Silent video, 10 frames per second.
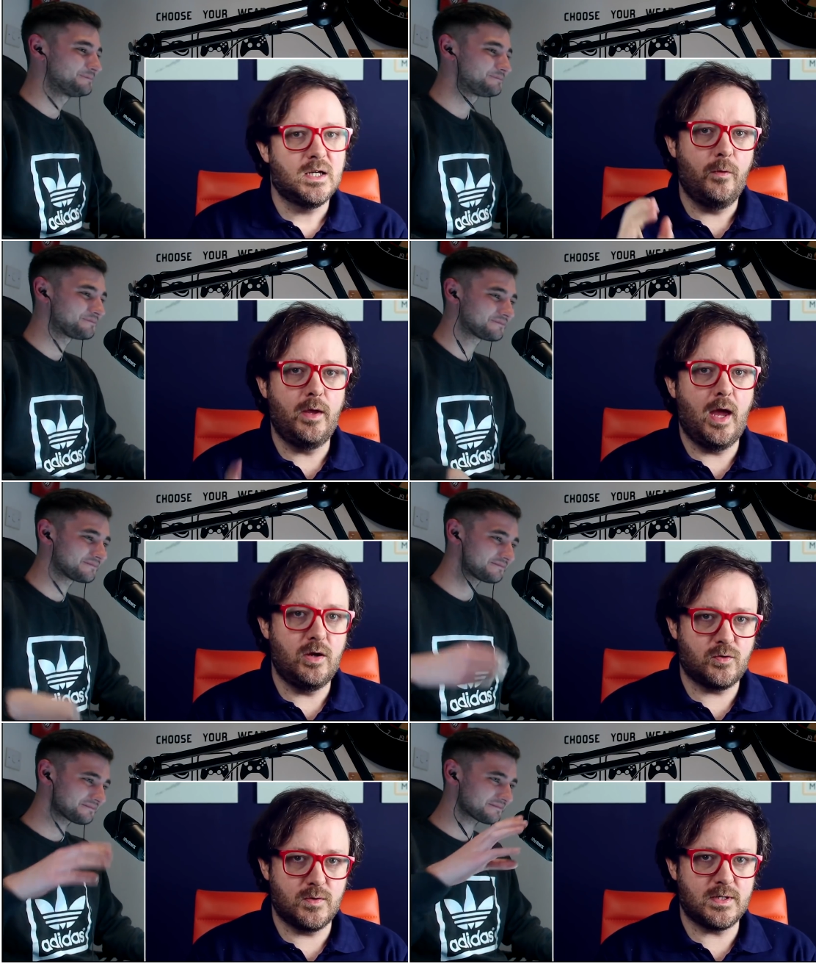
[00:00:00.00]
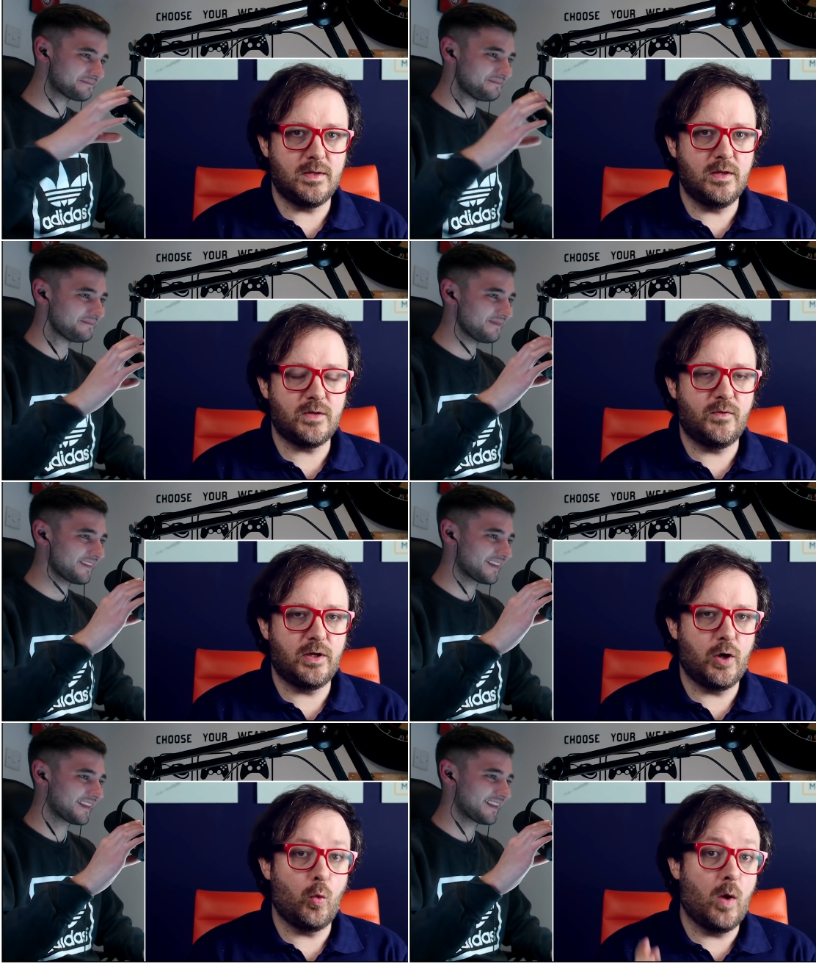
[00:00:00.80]
Speaker 1: The entries in this
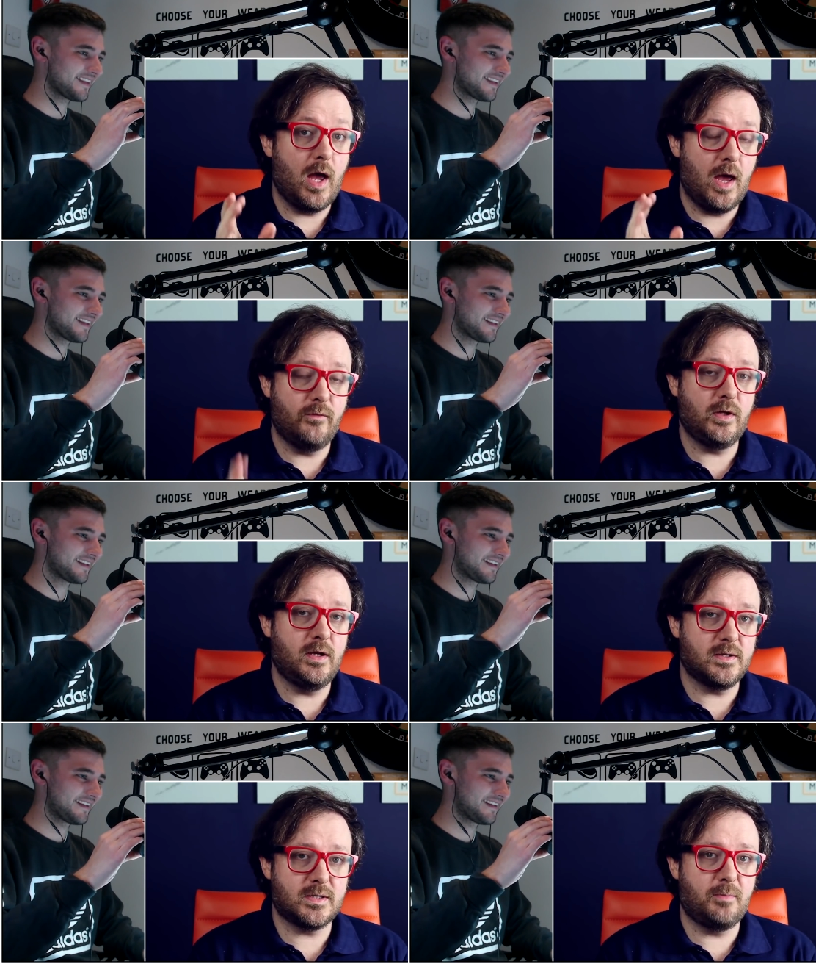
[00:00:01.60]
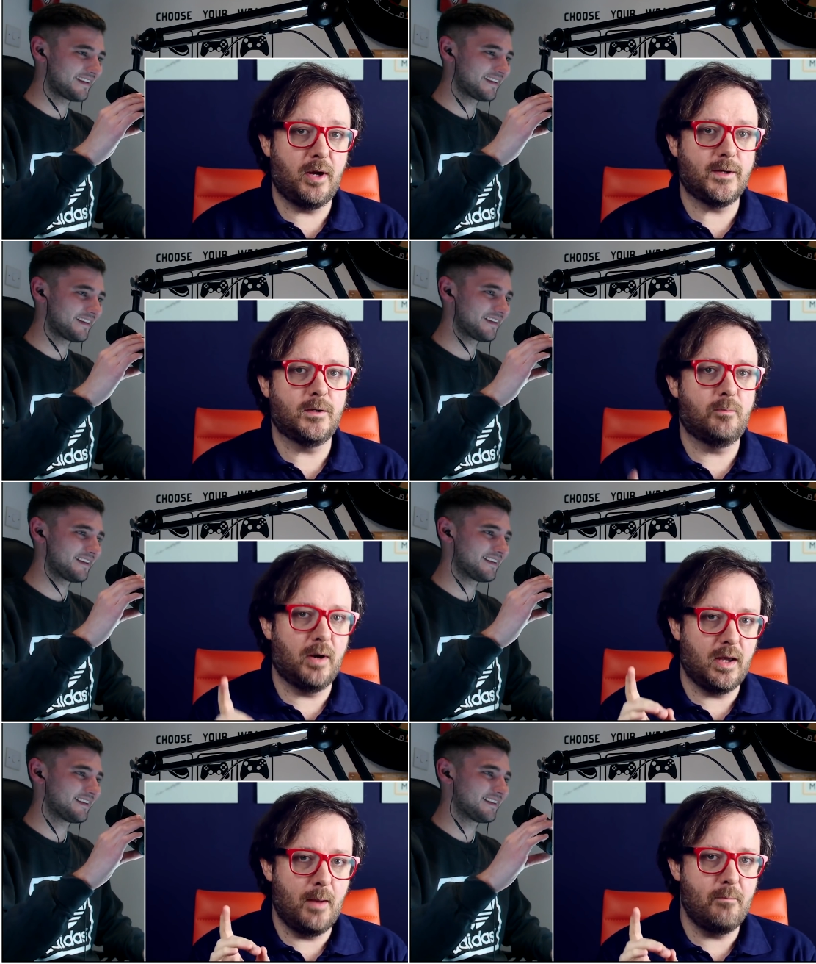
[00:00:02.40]
video were heavily inspired
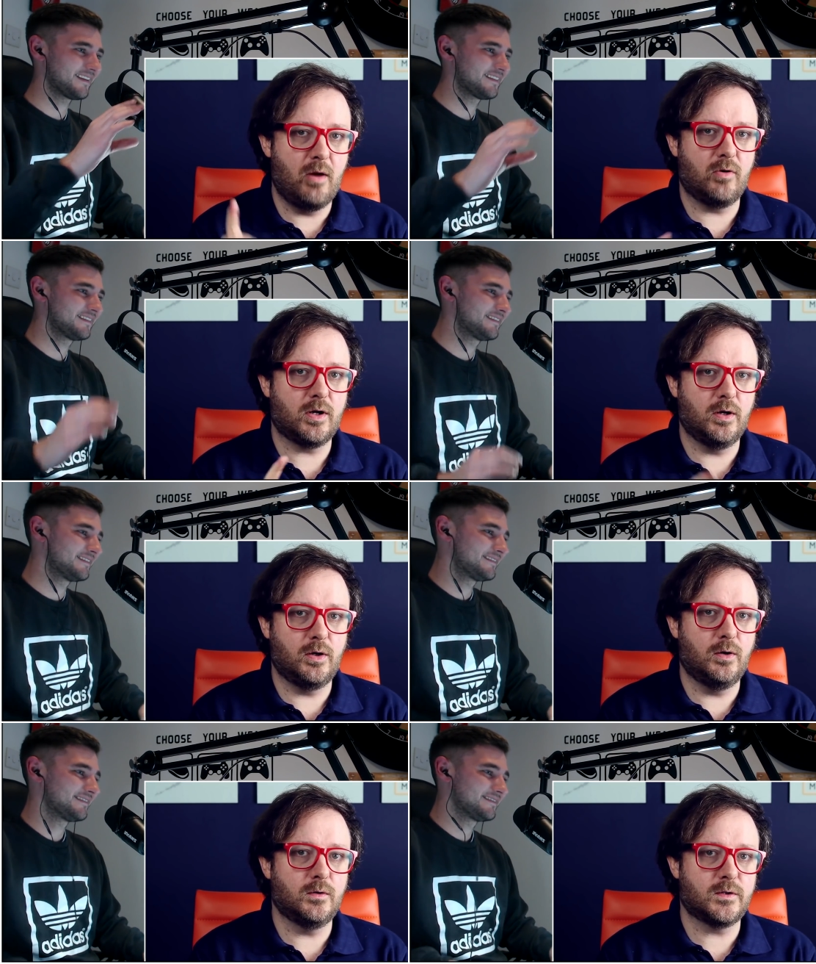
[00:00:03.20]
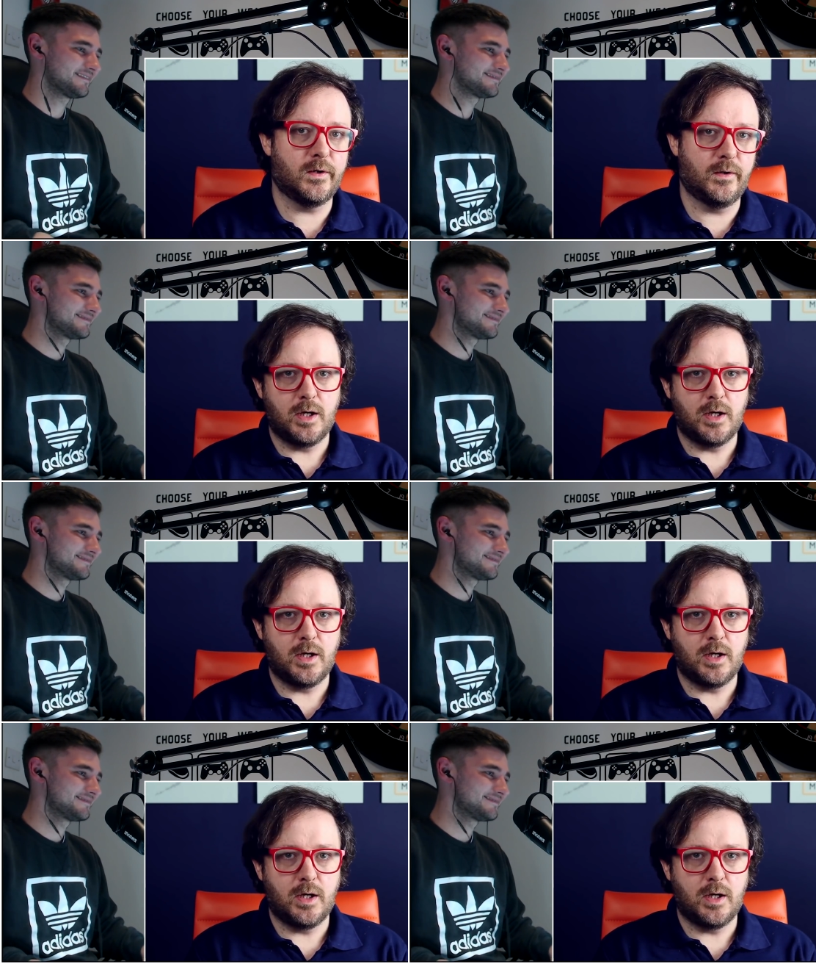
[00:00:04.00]
by American culture.